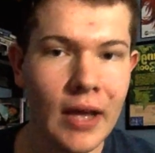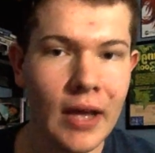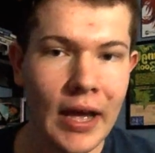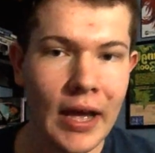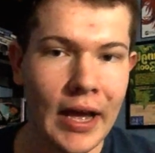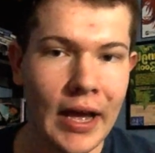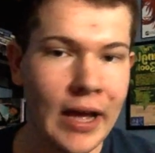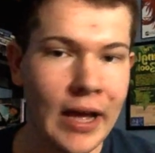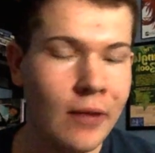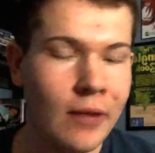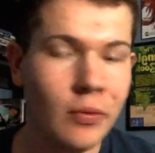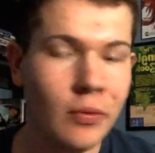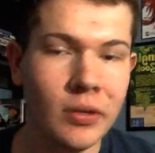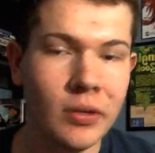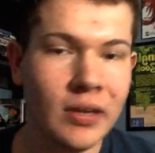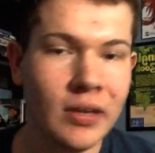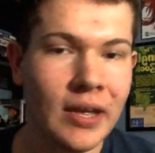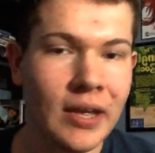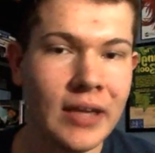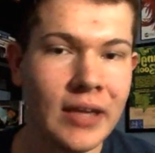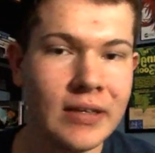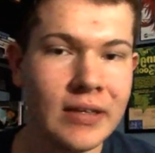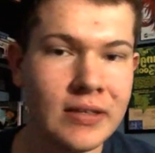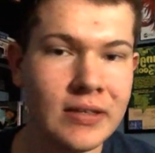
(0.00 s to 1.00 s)
I would
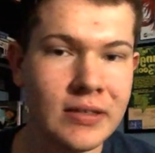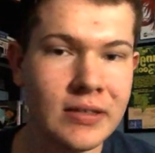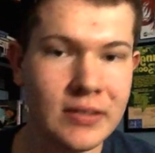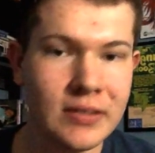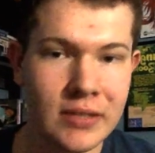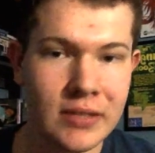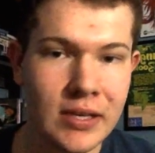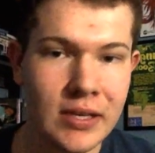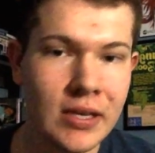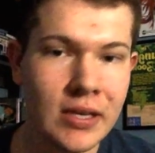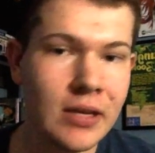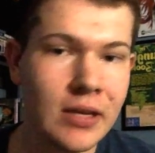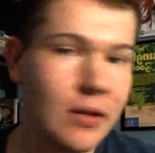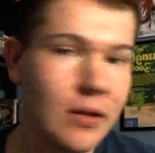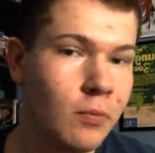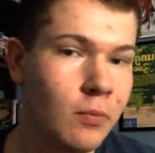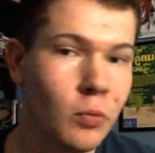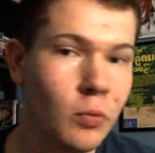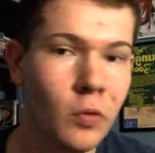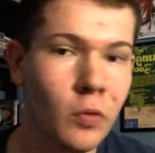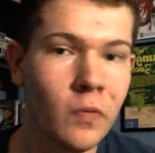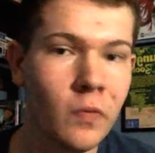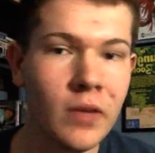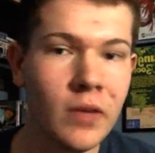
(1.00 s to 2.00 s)
like to see a
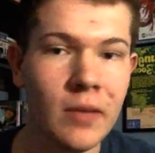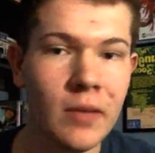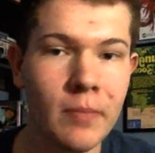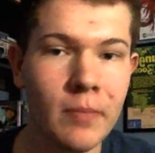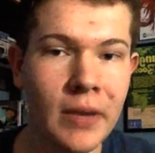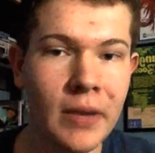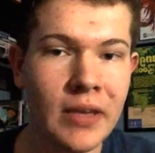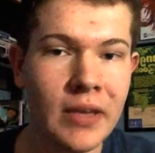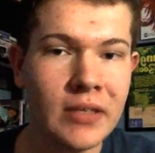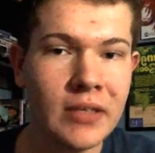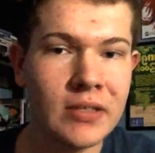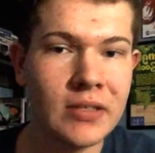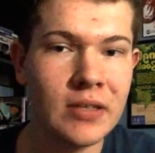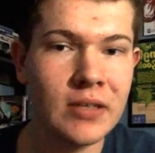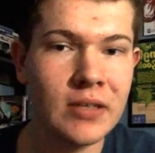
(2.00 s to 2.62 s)
movie based